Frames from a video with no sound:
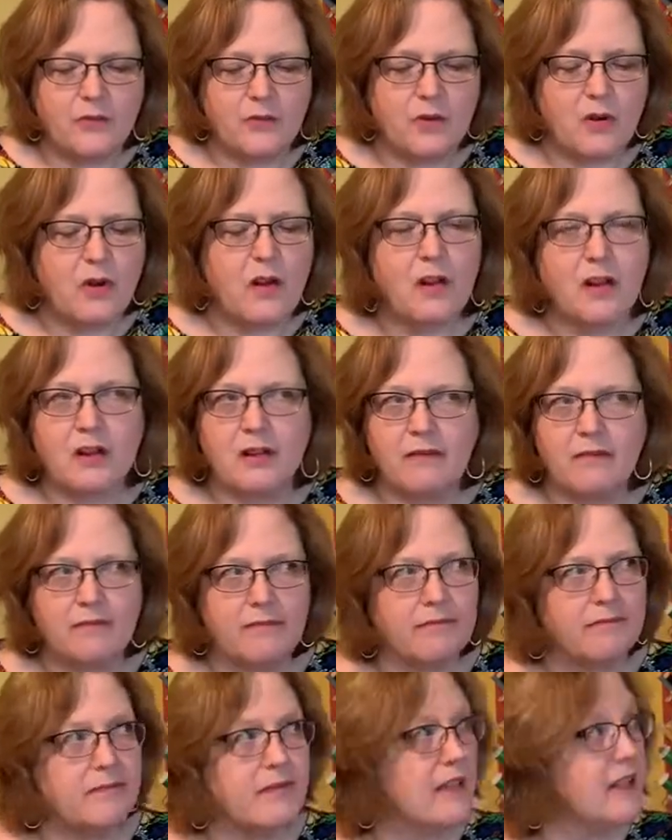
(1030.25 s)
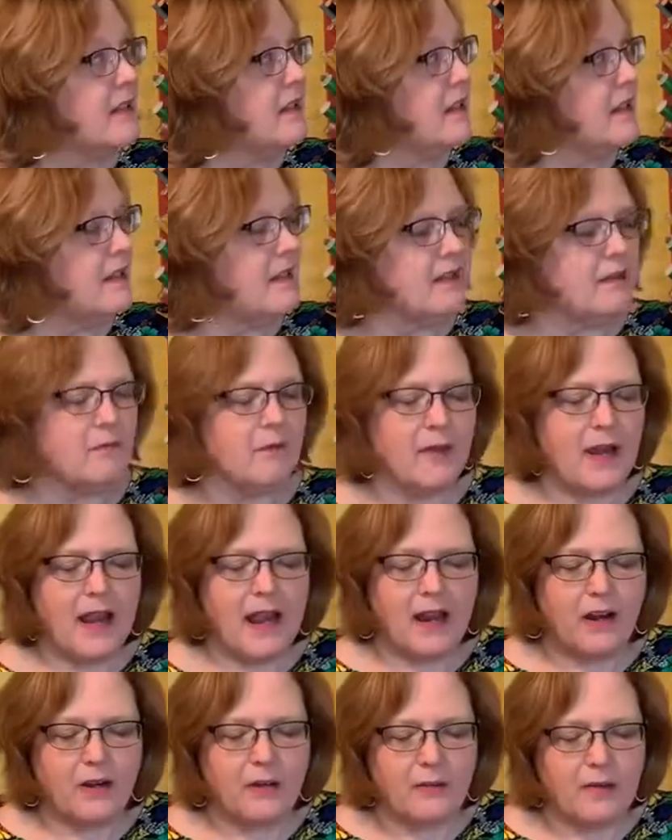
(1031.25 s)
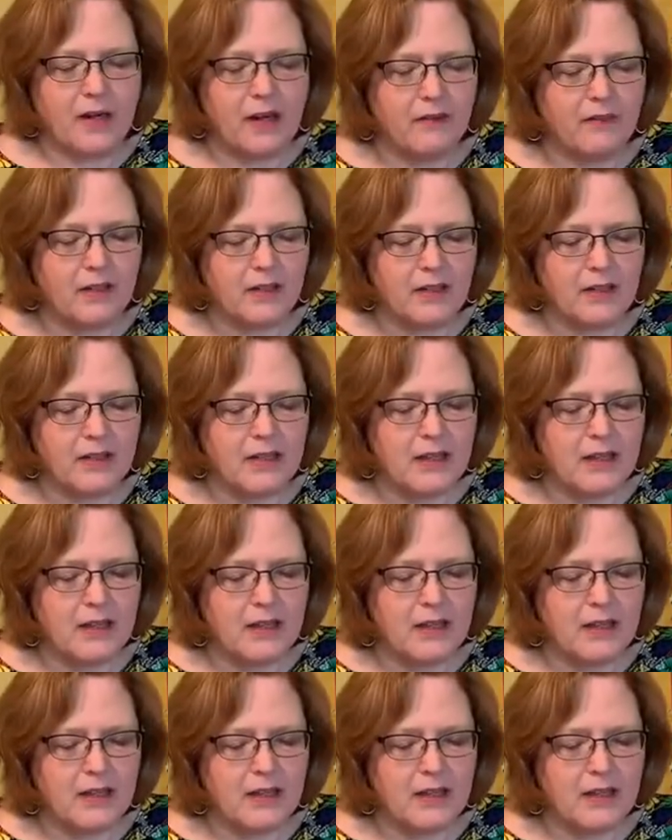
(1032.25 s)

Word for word: drawer, or the rack, or whatever.